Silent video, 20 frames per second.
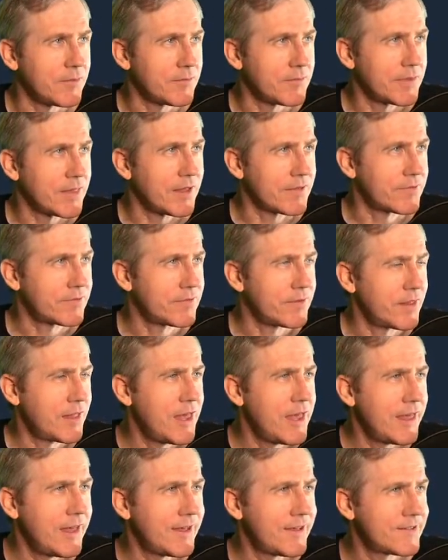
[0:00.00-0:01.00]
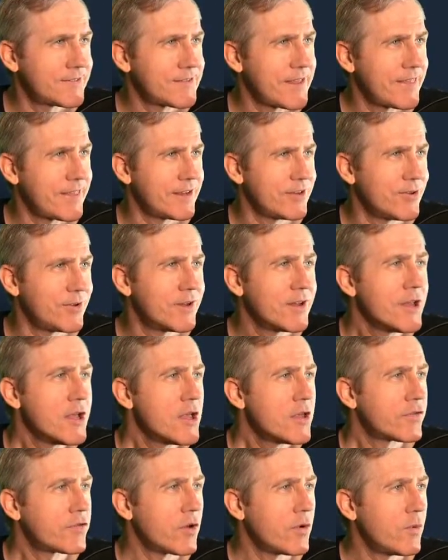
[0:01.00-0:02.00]
That's that's how they do it.
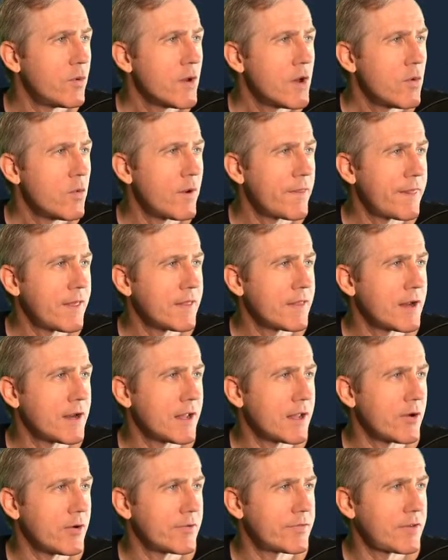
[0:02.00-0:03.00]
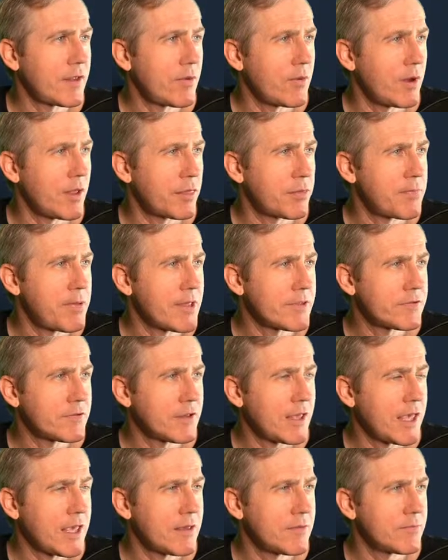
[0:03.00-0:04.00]
So one thing that I always say with puzzle
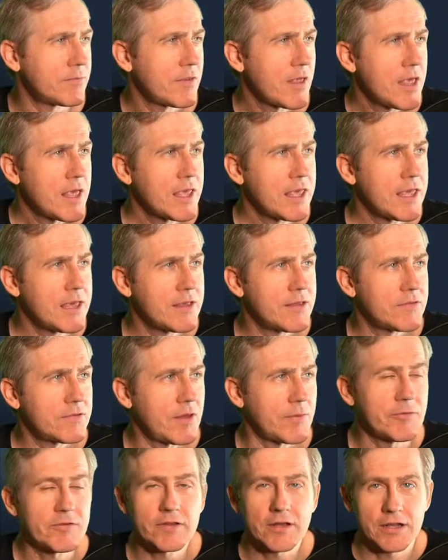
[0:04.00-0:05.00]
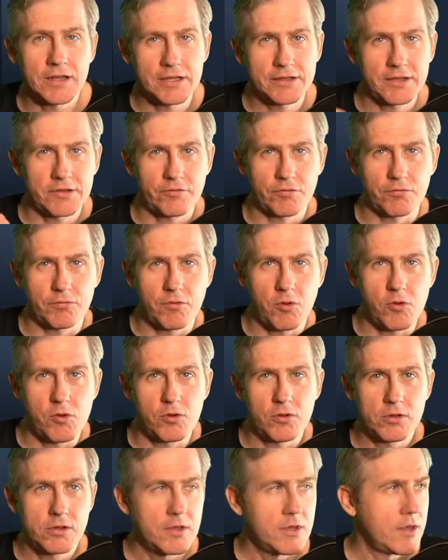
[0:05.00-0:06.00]
games is, I'm just going to let this
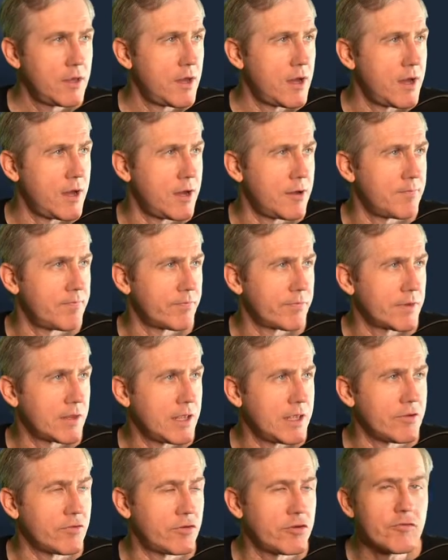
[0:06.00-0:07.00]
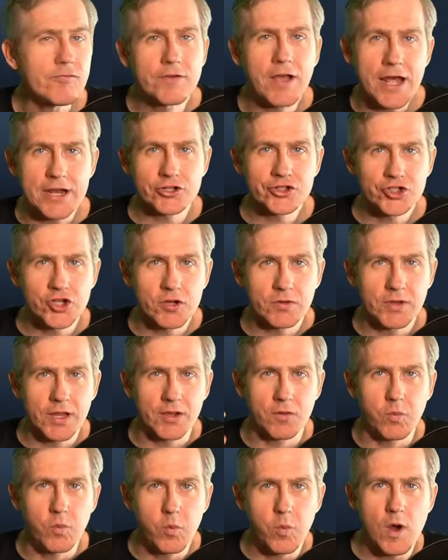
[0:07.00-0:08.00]
roll. Is you've got to show like
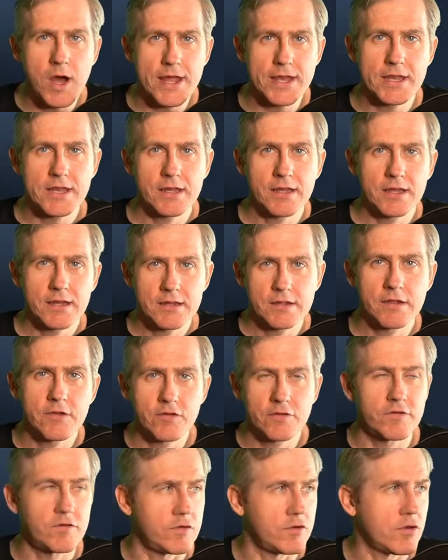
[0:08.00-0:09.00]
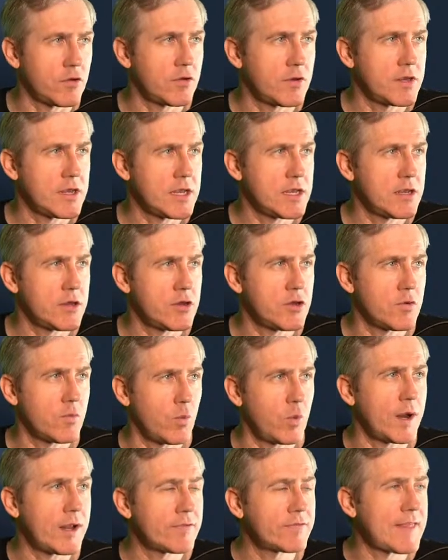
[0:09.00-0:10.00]
what is
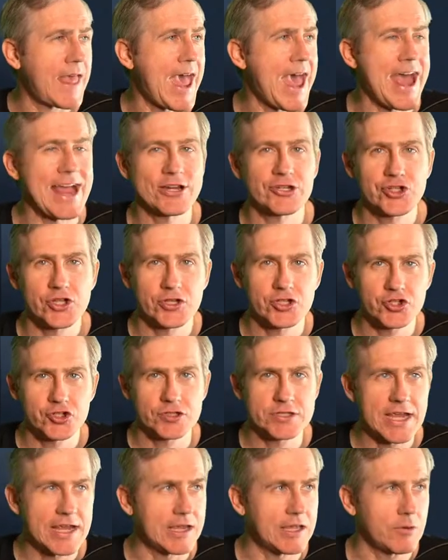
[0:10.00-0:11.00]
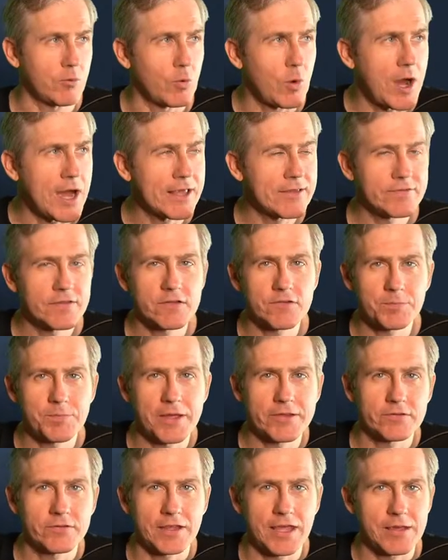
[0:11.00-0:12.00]
what is the action that you're taking? Why is this
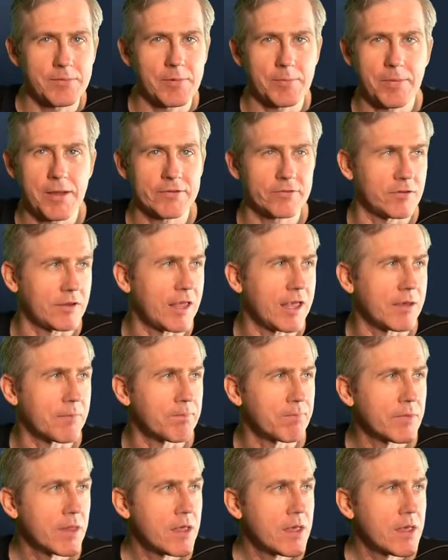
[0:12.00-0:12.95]
puzzle game a puzzle game?